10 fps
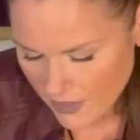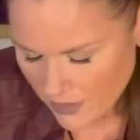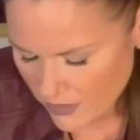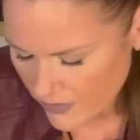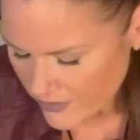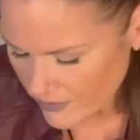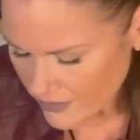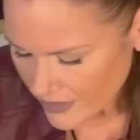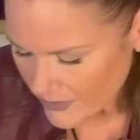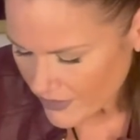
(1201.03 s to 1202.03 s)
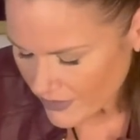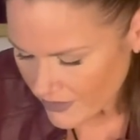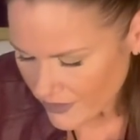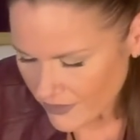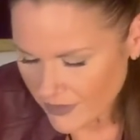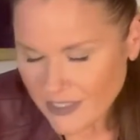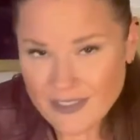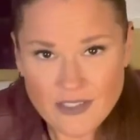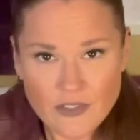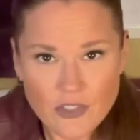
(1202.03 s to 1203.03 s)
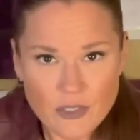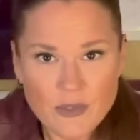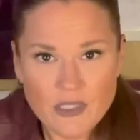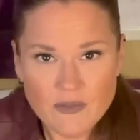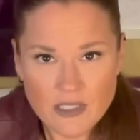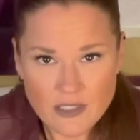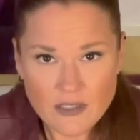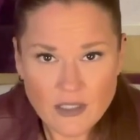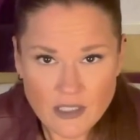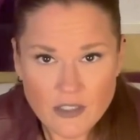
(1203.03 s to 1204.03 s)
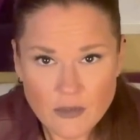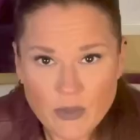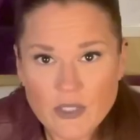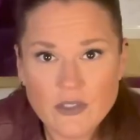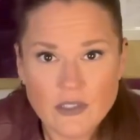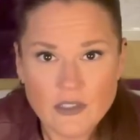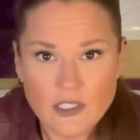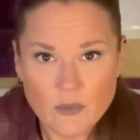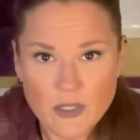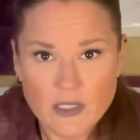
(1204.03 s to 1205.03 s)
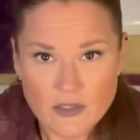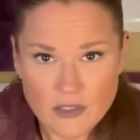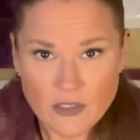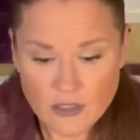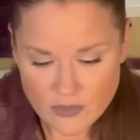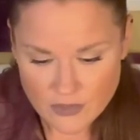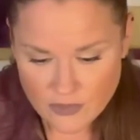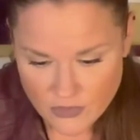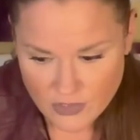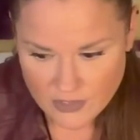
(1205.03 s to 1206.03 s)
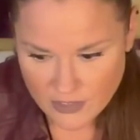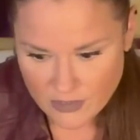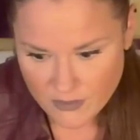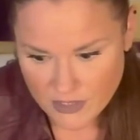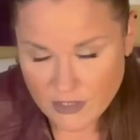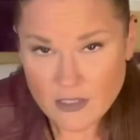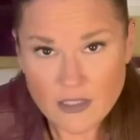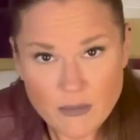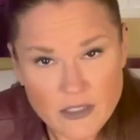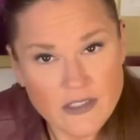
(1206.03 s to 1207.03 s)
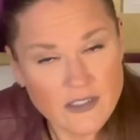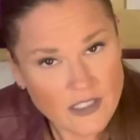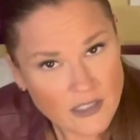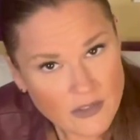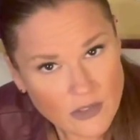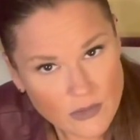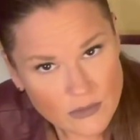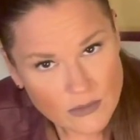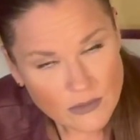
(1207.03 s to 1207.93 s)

The only time I see it as in terms of this is not a good person is because the cards are literally telling me, honey, that person's an asshole.